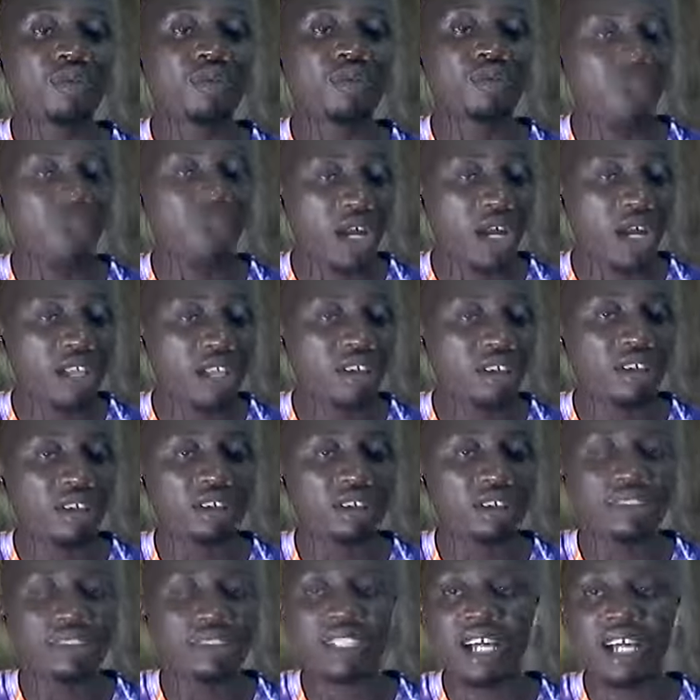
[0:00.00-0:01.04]
fuel or
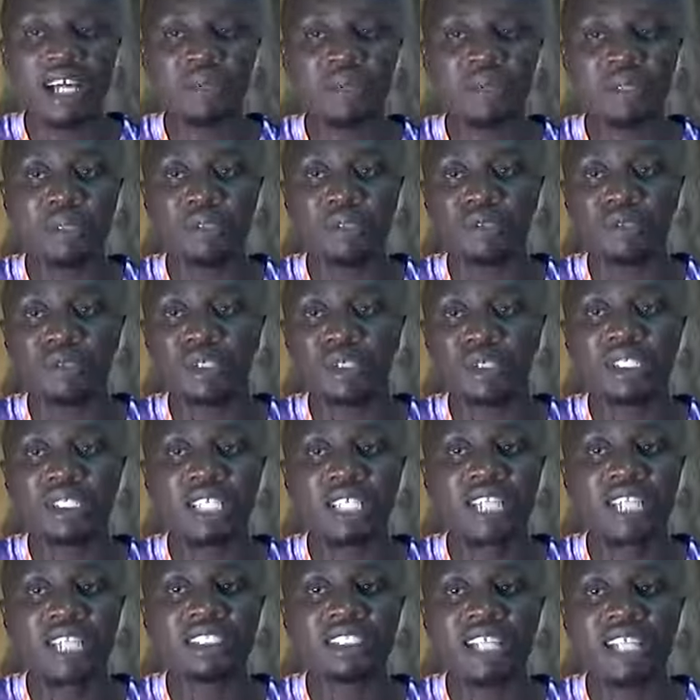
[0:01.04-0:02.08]
total petrol in
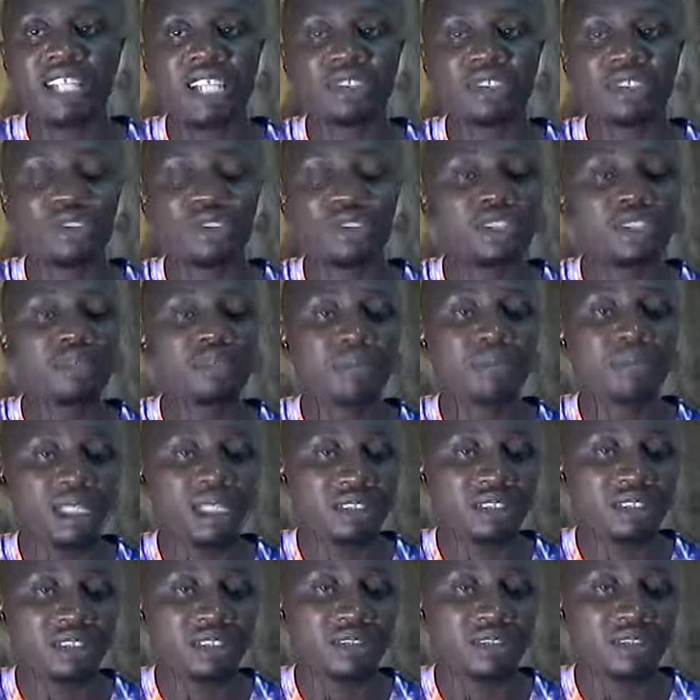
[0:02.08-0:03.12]
Nigeria is the only best.